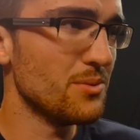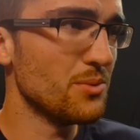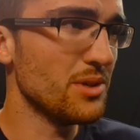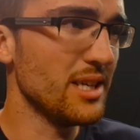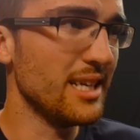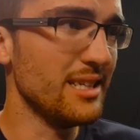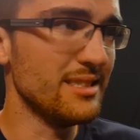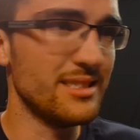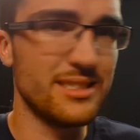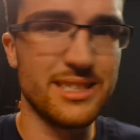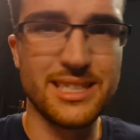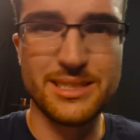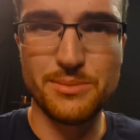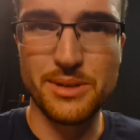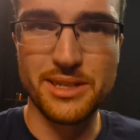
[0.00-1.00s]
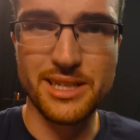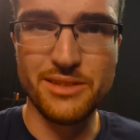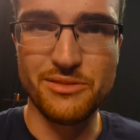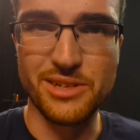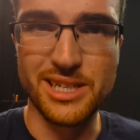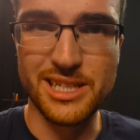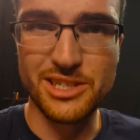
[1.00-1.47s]
what else? That's about
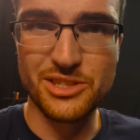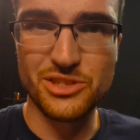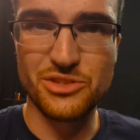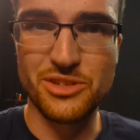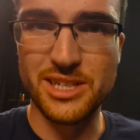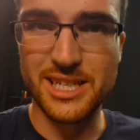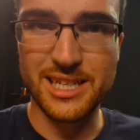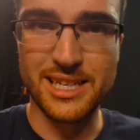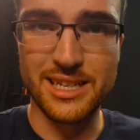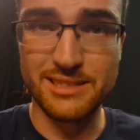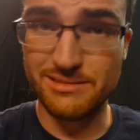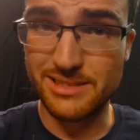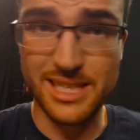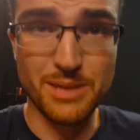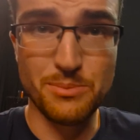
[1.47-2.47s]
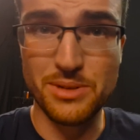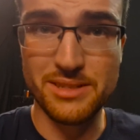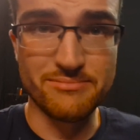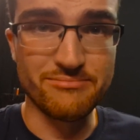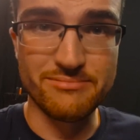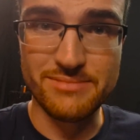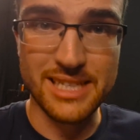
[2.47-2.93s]
it, really. You're just trying to keep
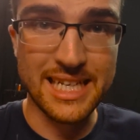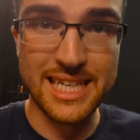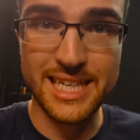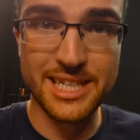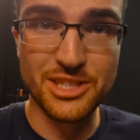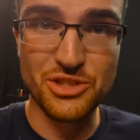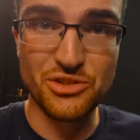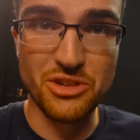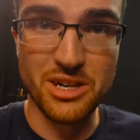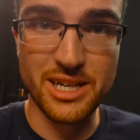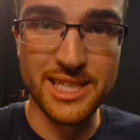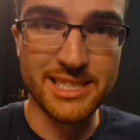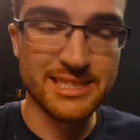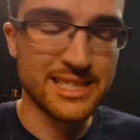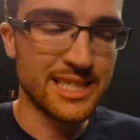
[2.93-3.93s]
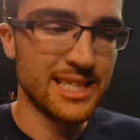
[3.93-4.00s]
it clean and dry,